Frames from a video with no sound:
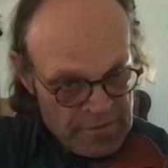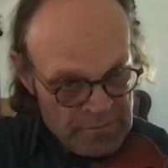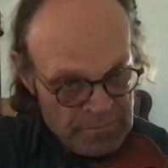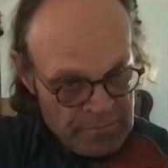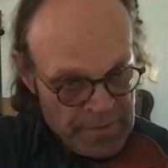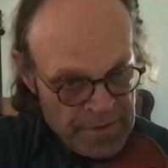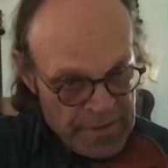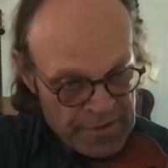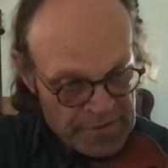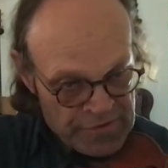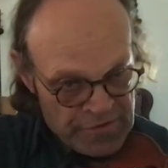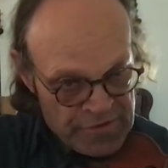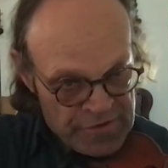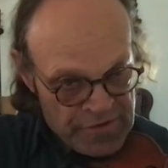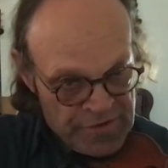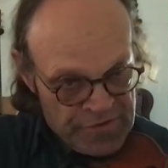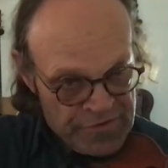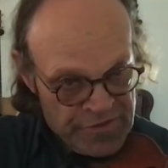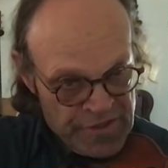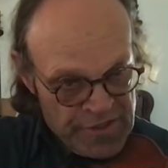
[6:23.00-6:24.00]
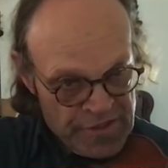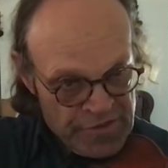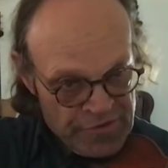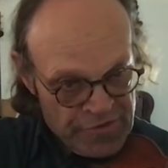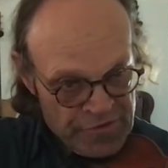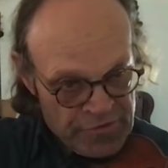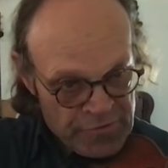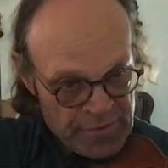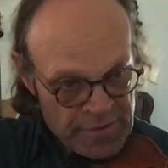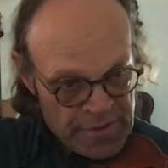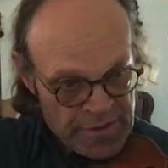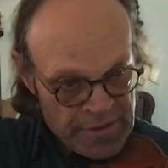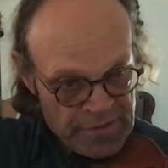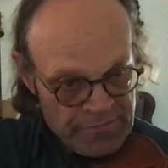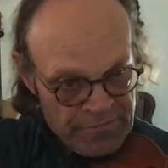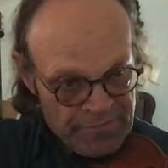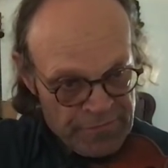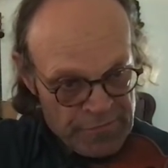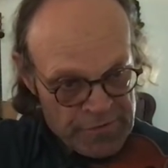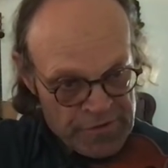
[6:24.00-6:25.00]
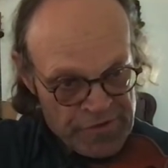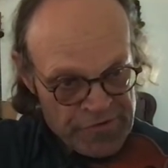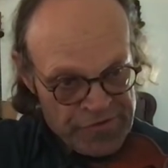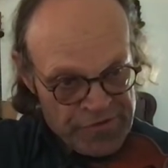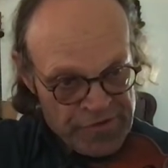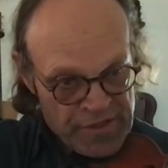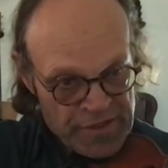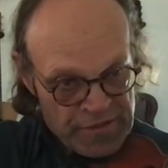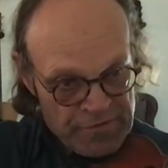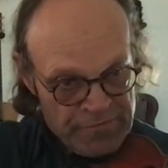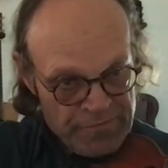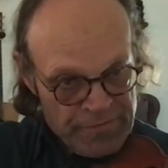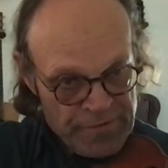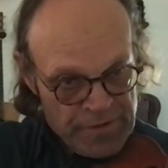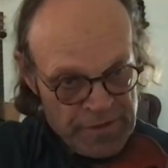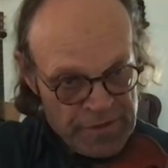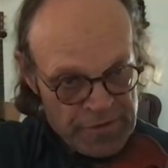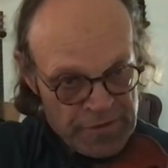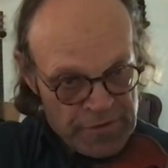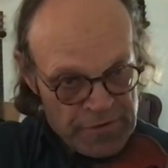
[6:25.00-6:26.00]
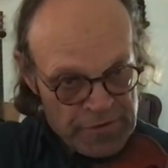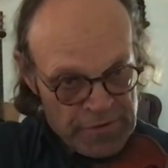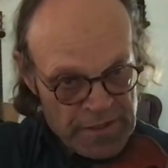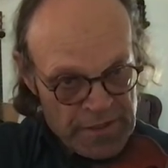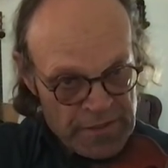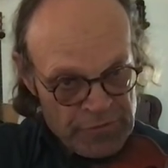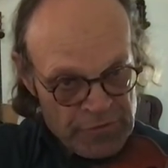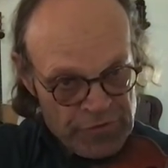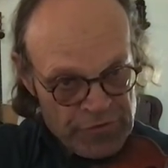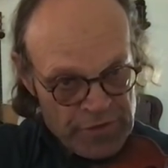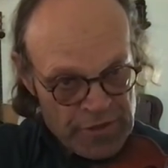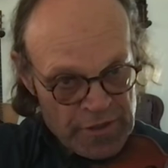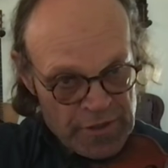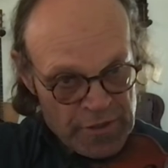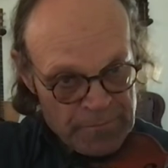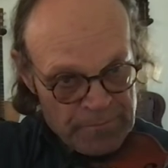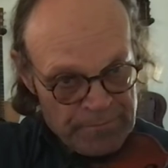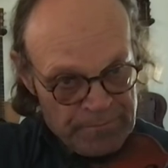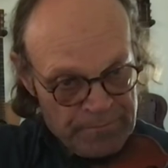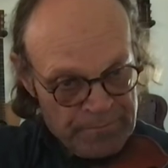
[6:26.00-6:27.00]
back to the D string for the second finger, F sharp,